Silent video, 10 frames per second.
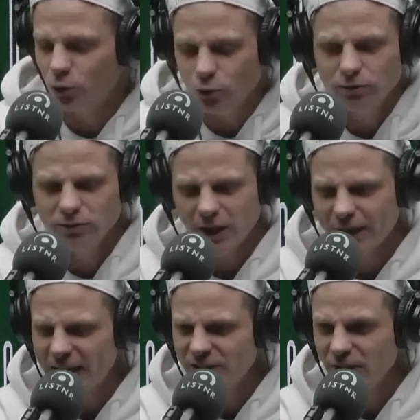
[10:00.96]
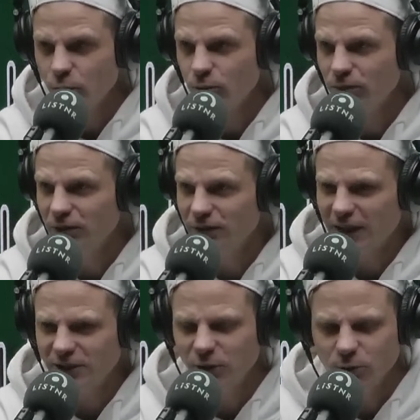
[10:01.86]
good, catchy little
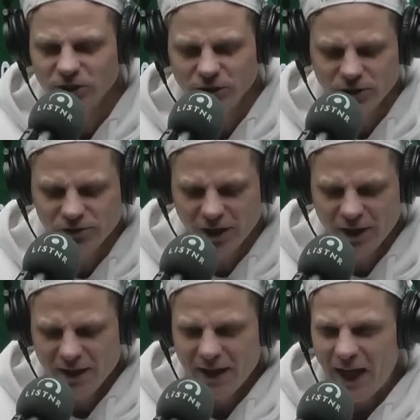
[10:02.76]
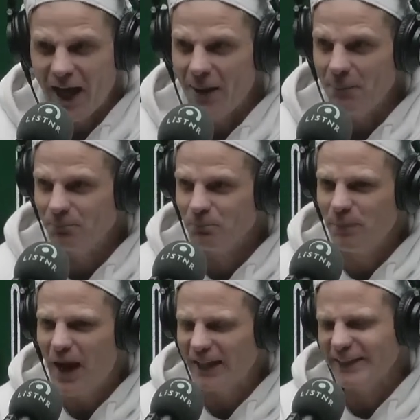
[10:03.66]
tunes.
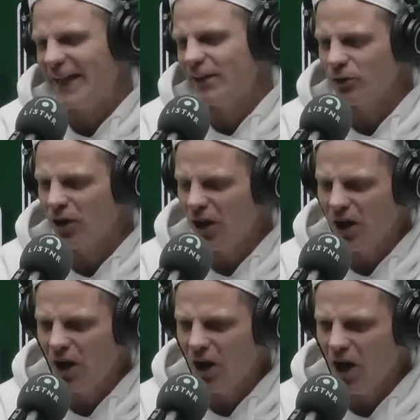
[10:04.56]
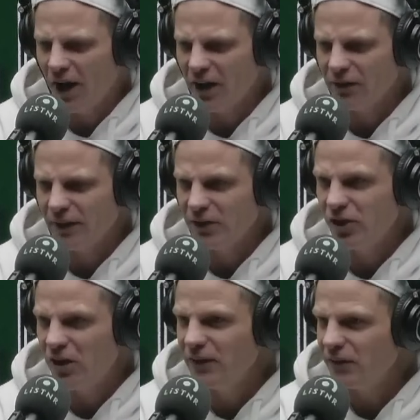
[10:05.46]
But yeah, look, I don't think
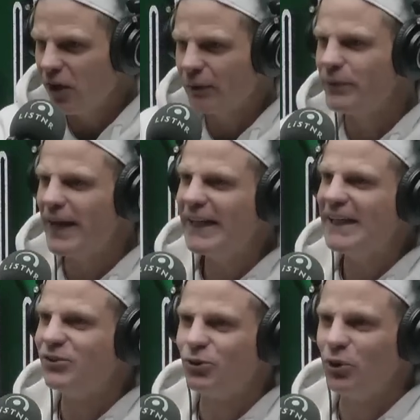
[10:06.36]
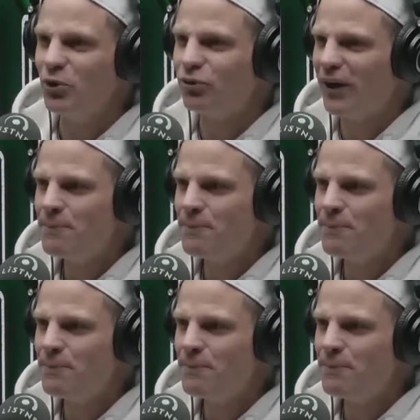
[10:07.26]
so. Like with any sort of